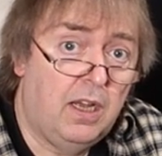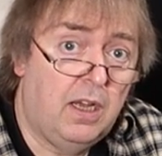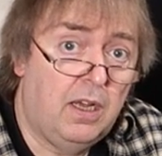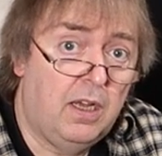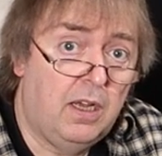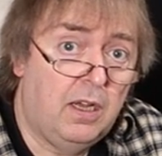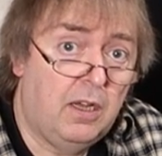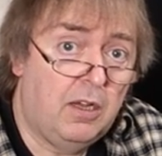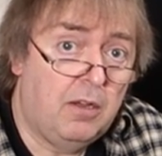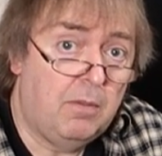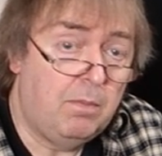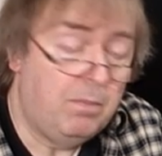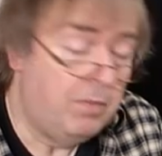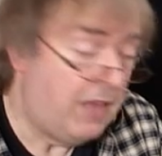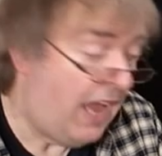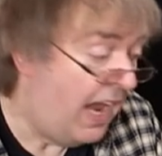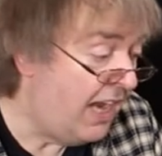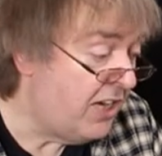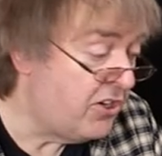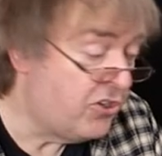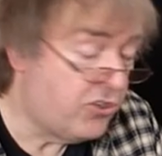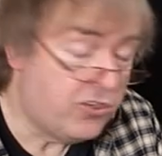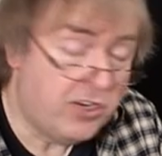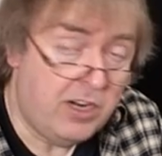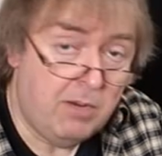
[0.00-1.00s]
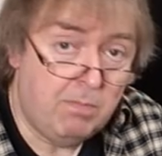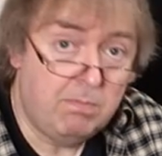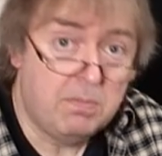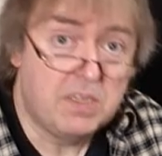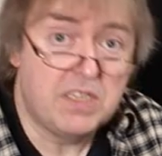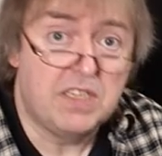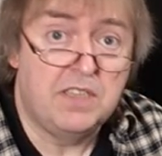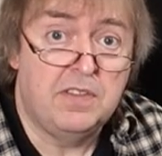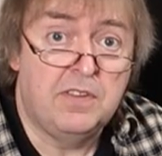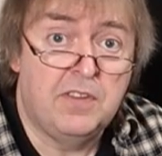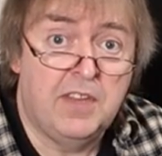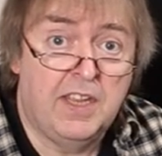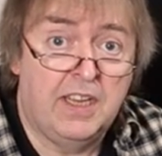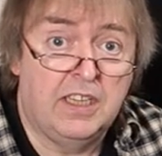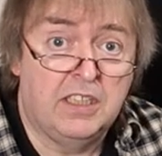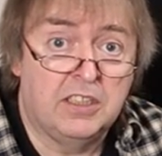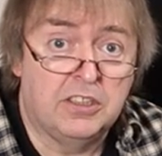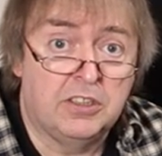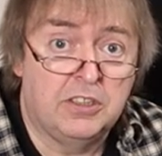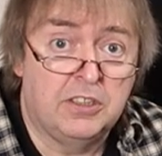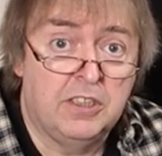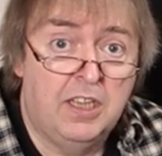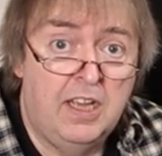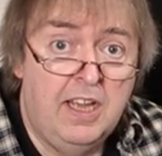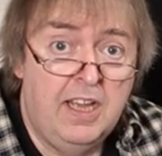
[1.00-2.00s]
and trips and
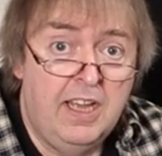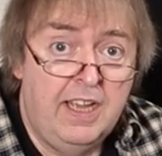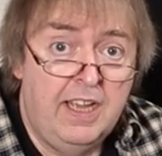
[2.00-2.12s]
things.